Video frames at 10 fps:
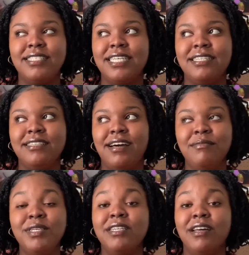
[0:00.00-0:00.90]
up
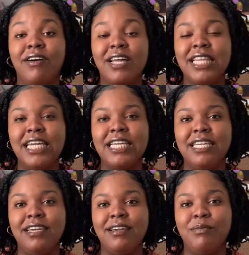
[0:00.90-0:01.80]
to now, I think
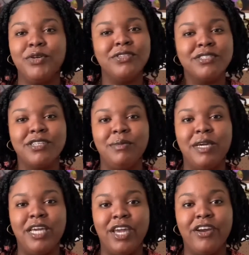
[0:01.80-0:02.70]
the mural is going to be
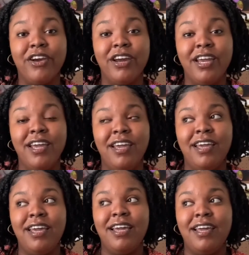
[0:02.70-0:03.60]
a year
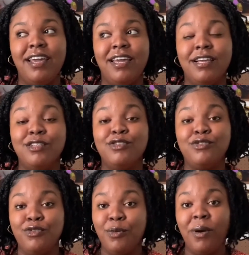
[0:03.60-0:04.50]
in
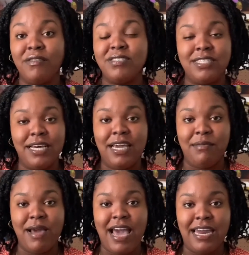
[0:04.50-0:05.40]
2 months time,
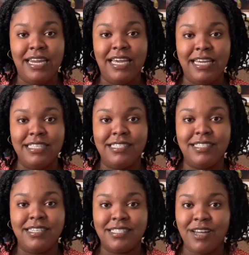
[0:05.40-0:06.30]
and it
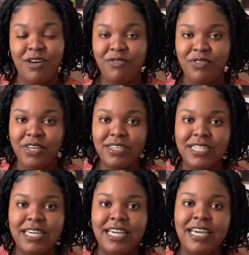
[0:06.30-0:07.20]
does not feel
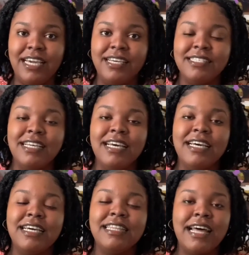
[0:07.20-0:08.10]
like it's
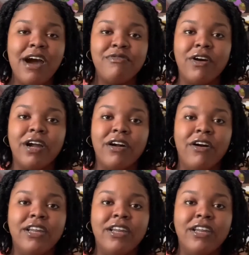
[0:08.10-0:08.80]
that far gone.